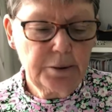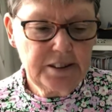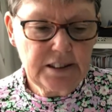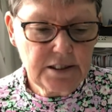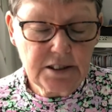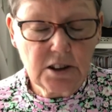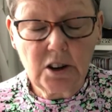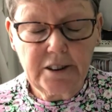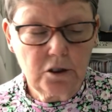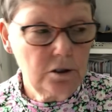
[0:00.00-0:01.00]
he says he's
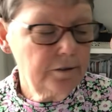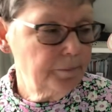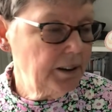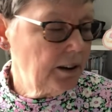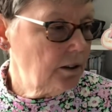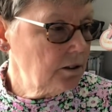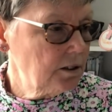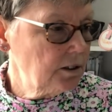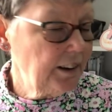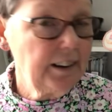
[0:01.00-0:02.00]
got enough
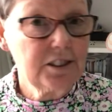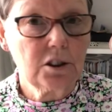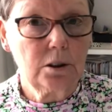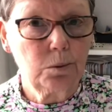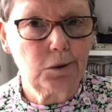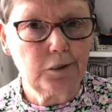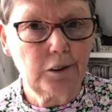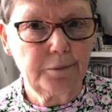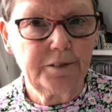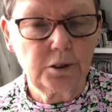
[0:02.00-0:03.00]
because he has got a
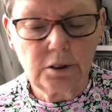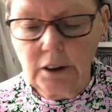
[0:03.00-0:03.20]
wardrobe full.